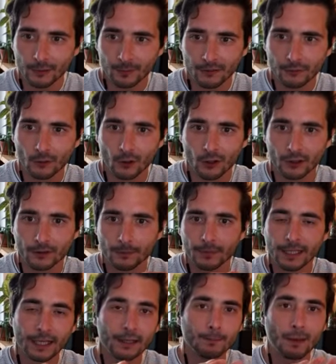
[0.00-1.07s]
before
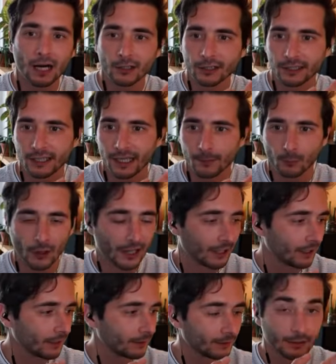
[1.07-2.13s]
in marketing and
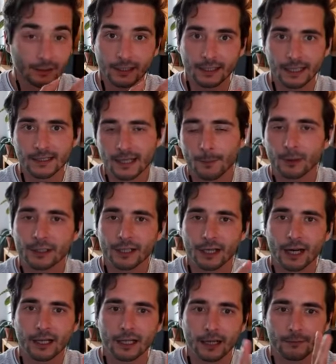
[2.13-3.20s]
branding, the example that I
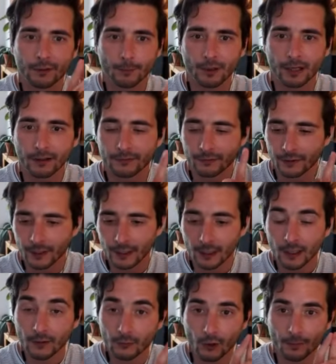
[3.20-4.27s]
gave above
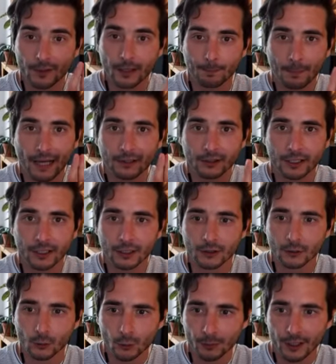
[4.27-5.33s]
from Patrick
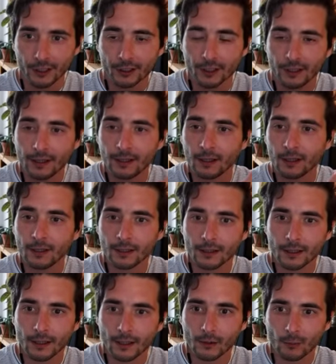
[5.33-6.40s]
Kupner
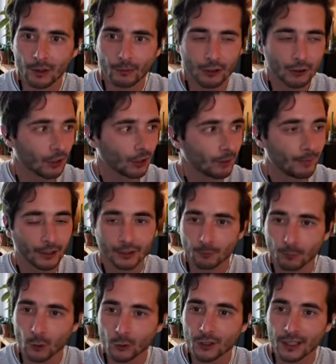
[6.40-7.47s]
when we were talking about the
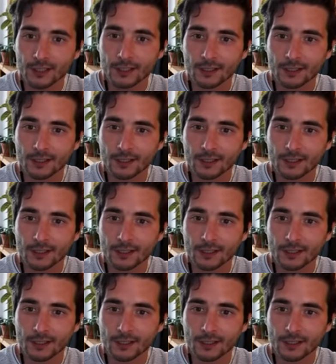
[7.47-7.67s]
process,